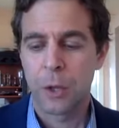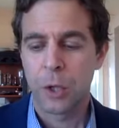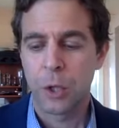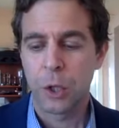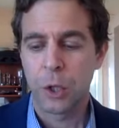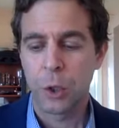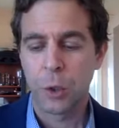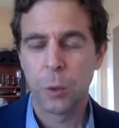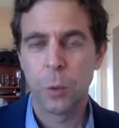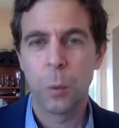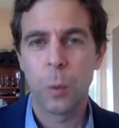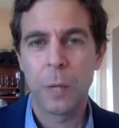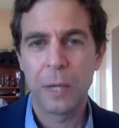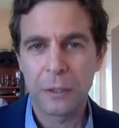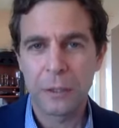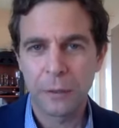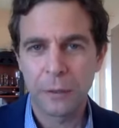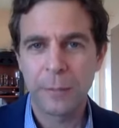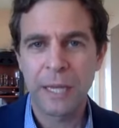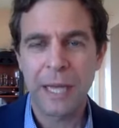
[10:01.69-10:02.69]
you
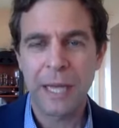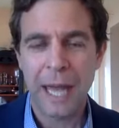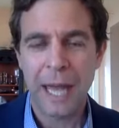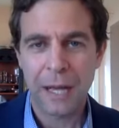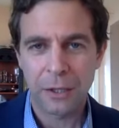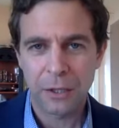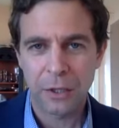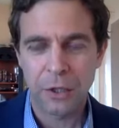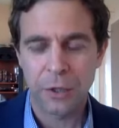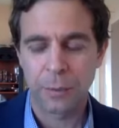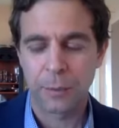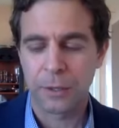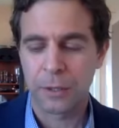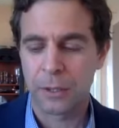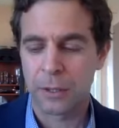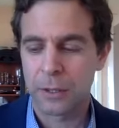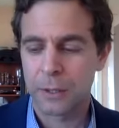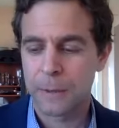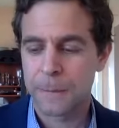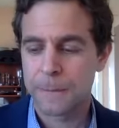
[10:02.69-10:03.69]
will be
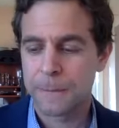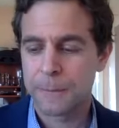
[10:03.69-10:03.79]
eligible